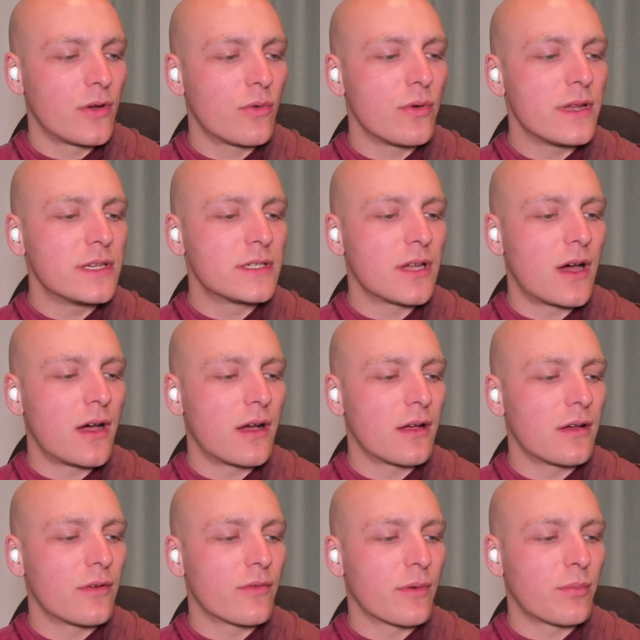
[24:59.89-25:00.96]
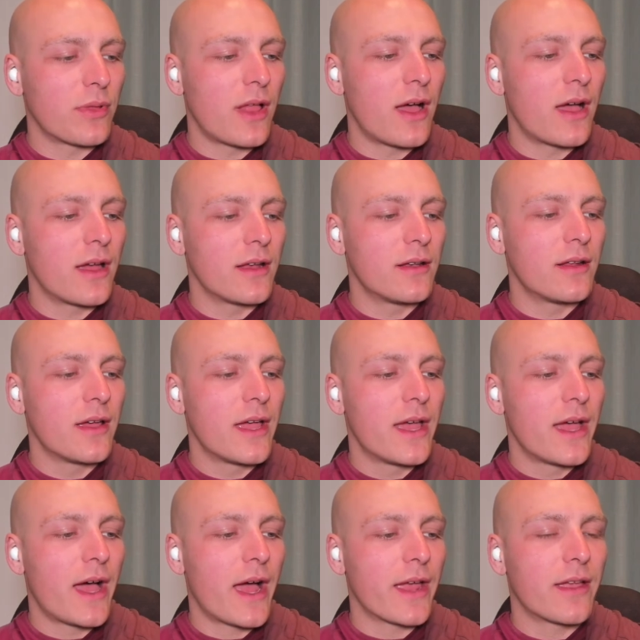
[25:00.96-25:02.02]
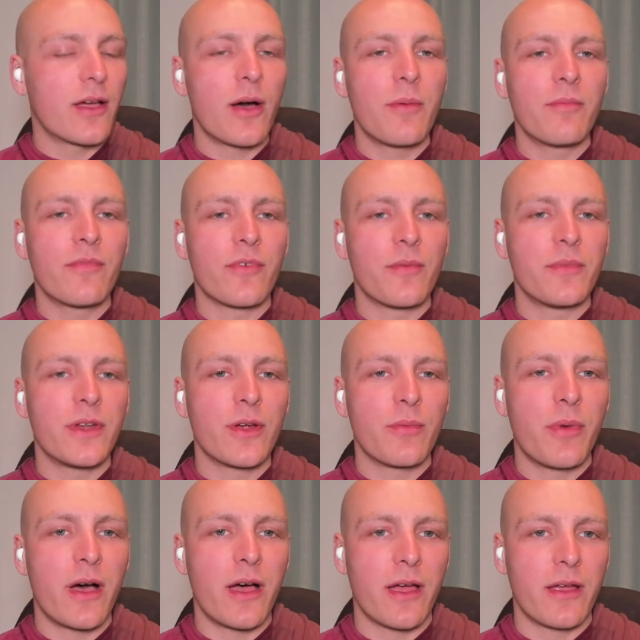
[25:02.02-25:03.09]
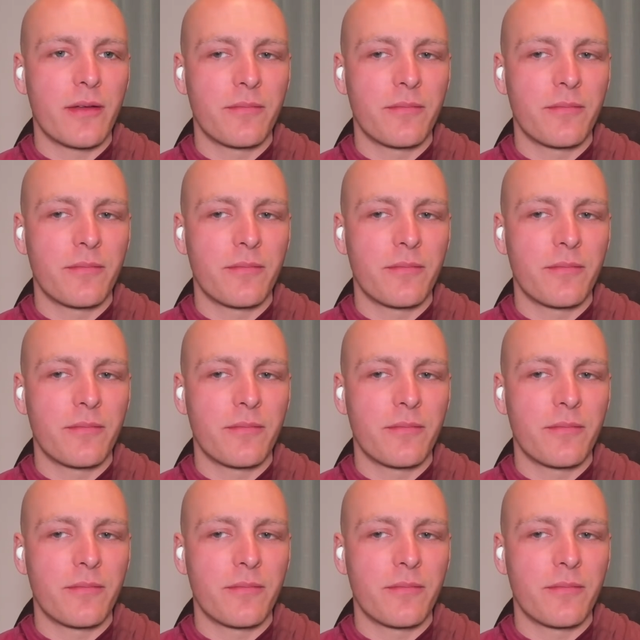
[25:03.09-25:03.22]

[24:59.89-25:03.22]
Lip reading: Huizong replied, "I come from nearby."